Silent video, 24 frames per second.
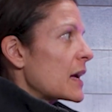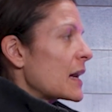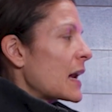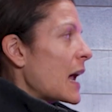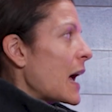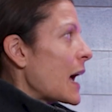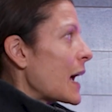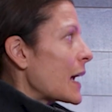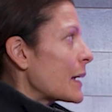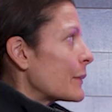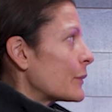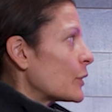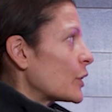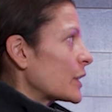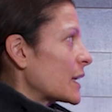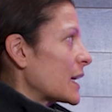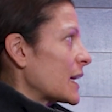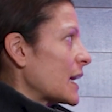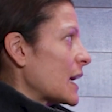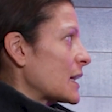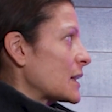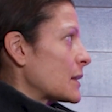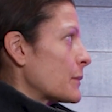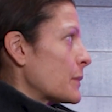And I'm
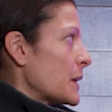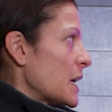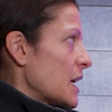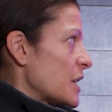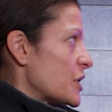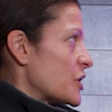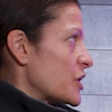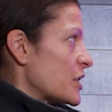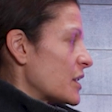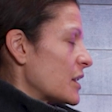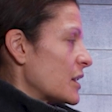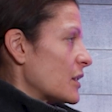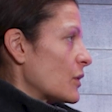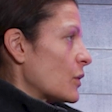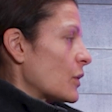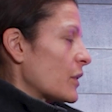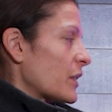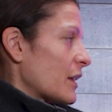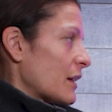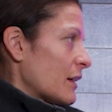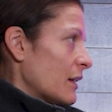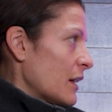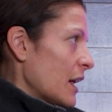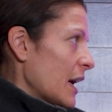looking at the patient or
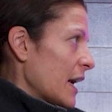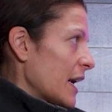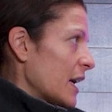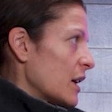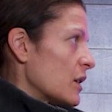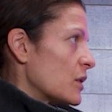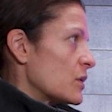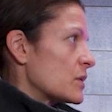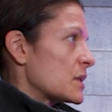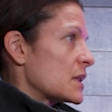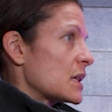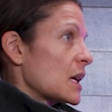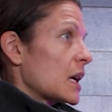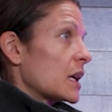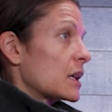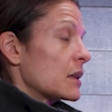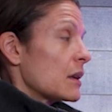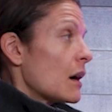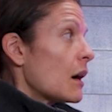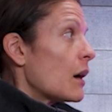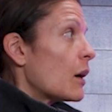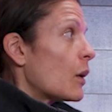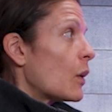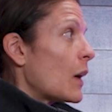the client who's like,
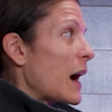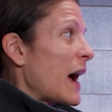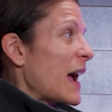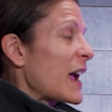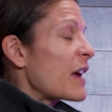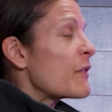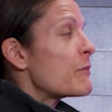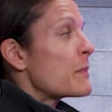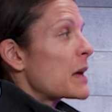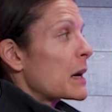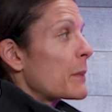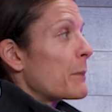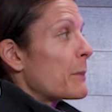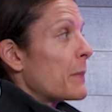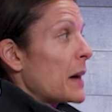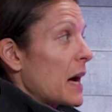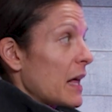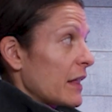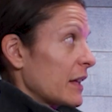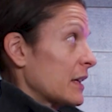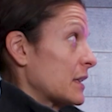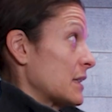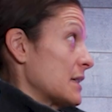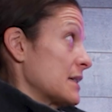no, I have
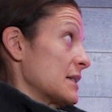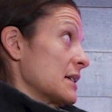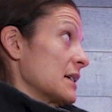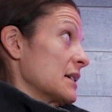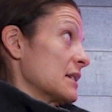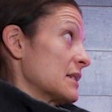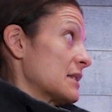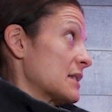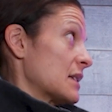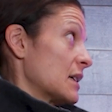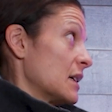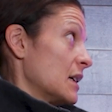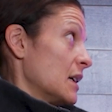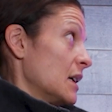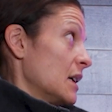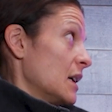metabolic disease.